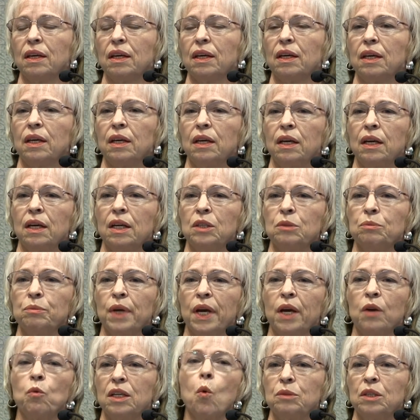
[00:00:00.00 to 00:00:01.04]

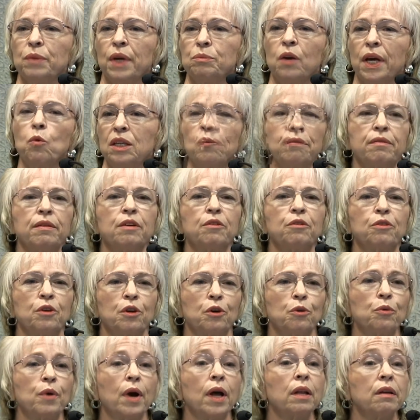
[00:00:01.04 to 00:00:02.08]
and why I think they're
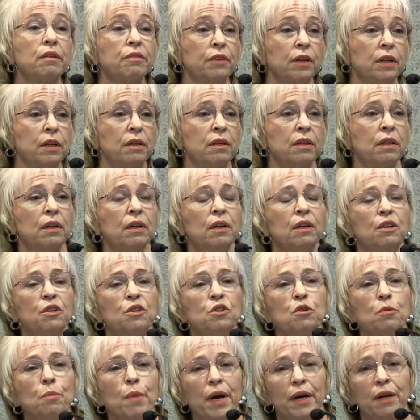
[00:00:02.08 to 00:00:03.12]
relevant
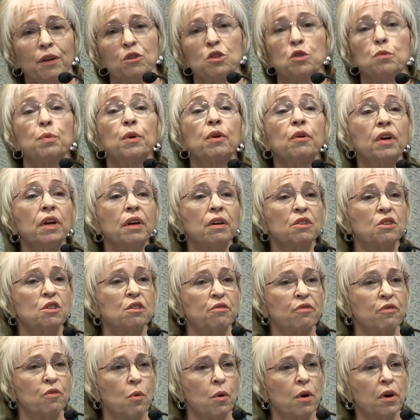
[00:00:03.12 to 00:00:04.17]
to my experience of
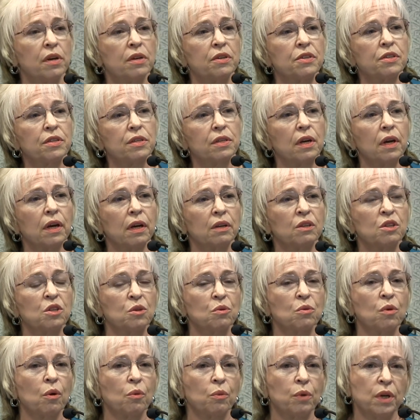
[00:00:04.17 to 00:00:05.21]
voice and to
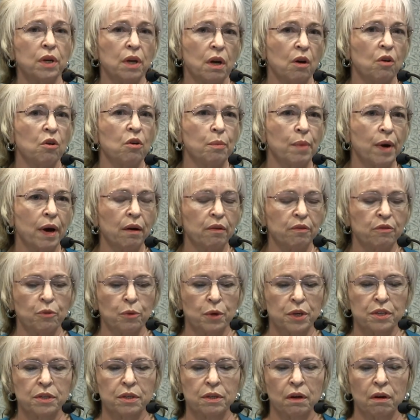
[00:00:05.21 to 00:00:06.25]
what we know about
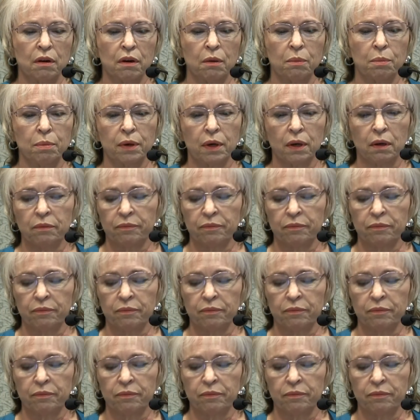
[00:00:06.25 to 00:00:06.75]
voice therapy.